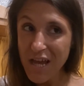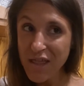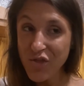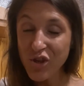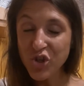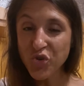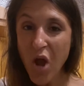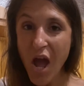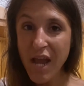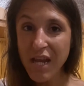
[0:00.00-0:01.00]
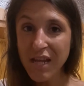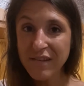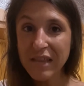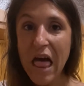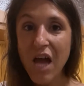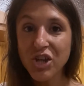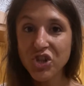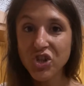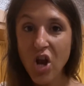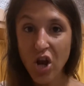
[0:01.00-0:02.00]
The
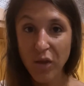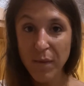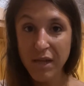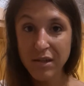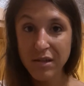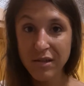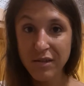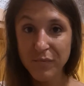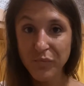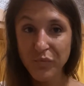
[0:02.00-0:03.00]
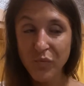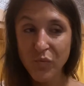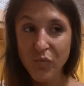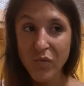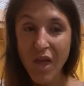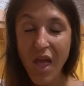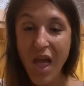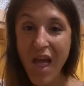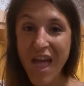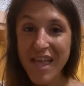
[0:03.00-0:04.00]
Shrine/Argument.
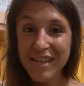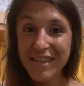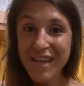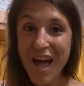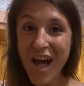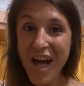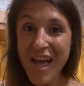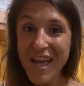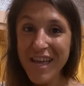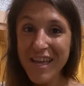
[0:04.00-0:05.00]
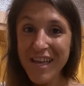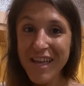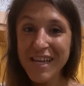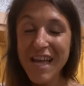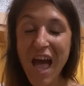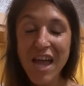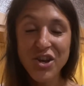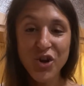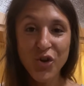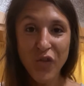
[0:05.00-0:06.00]
And I hadn't
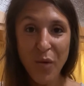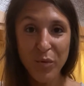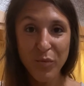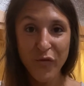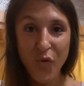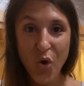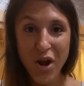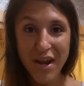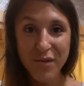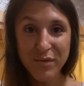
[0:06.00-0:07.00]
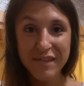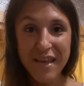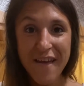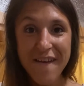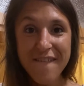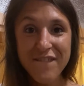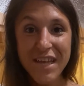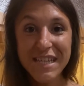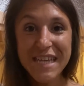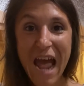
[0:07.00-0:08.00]
heard that one before and it was
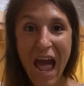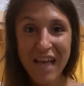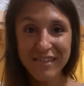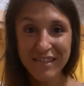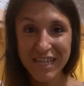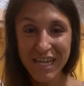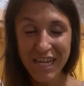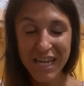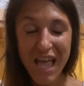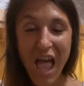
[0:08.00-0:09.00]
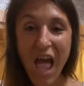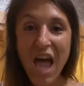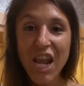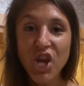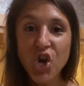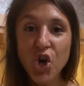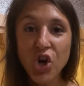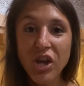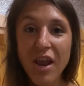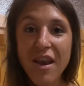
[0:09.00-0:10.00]
fantastic. And I
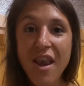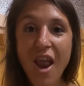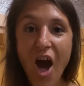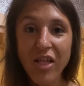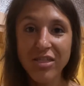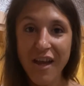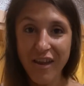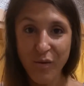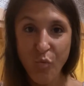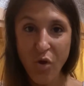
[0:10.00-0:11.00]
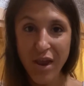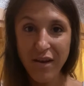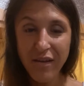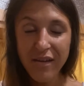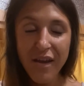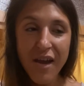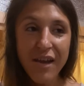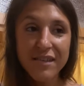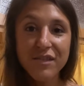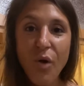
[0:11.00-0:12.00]
could not let him win.
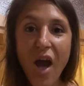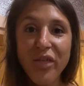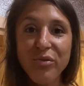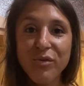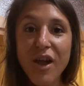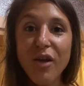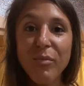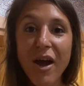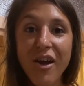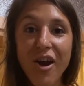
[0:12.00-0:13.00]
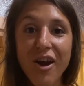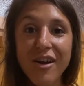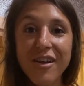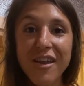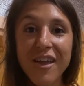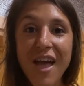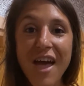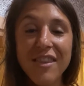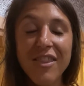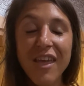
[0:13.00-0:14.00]
So I threw down my card
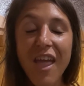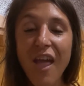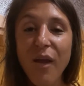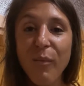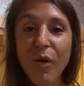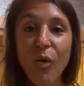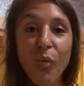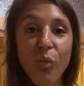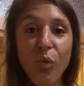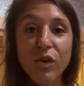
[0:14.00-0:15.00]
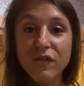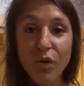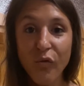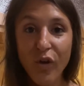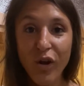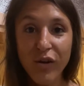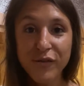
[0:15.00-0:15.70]
and the game was over.